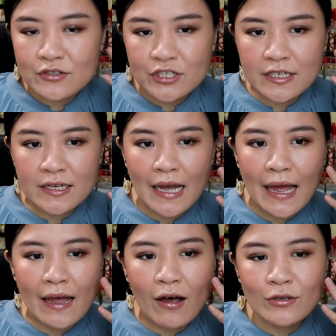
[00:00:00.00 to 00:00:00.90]
cheek,
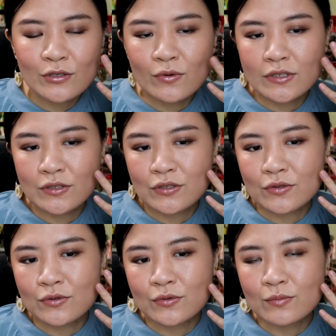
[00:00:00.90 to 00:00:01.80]
I also want
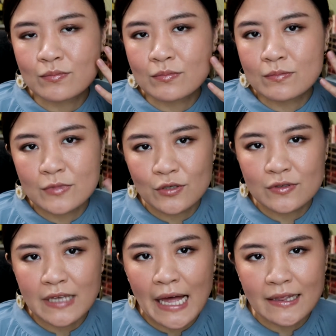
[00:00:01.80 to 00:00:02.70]
to
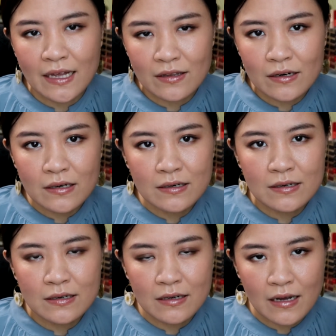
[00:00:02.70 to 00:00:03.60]
use another
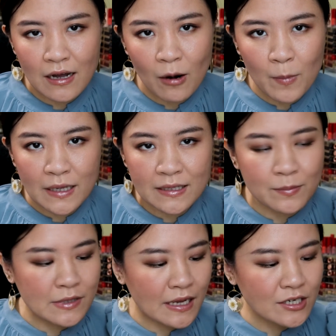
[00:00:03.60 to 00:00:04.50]
Armani
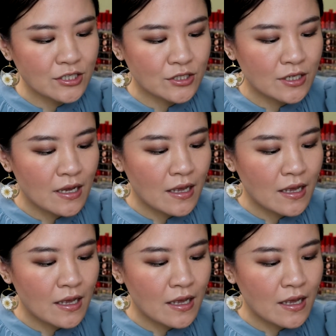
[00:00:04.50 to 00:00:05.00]
blush.